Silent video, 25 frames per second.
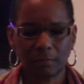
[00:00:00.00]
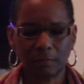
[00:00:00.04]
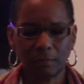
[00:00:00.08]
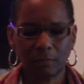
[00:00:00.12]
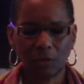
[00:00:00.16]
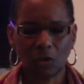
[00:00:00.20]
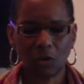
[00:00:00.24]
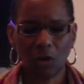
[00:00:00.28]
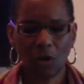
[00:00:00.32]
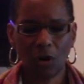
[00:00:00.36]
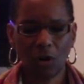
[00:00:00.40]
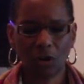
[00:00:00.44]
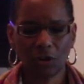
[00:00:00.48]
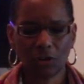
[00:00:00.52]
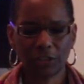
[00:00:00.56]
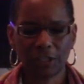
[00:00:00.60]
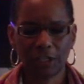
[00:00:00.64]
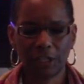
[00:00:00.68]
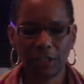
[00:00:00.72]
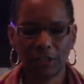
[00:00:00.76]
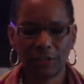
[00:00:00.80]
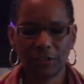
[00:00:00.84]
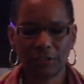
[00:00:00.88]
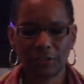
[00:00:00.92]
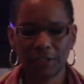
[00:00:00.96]
Called
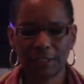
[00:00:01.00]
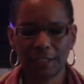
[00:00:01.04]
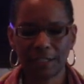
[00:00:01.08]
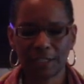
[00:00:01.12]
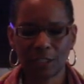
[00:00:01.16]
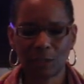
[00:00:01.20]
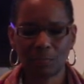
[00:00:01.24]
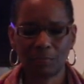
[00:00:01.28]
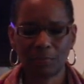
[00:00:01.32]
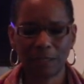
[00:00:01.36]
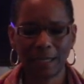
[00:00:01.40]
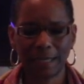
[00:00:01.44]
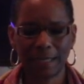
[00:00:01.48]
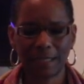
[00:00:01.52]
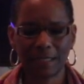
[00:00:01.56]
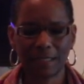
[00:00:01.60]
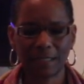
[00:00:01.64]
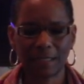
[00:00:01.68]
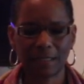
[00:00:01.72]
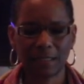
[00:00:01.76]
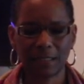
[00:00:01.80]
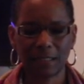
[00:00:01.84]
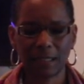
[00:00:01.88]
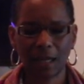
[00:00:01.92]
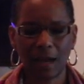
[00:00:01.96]
here in this
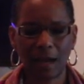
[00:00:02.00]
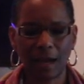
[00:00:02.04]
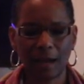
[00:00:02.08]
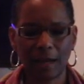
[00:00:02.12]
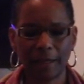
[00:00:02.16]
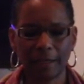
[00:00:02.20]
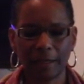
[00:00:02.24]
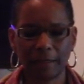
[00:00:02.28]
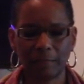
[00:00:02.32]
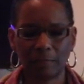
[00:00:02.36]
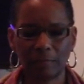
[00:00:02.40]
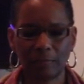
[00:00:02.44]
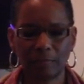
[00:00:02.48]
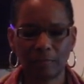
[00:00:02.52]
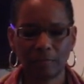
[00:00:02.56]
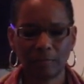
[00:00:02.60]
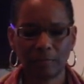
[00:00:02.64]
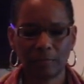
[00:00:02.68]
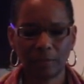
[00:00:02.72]
place and time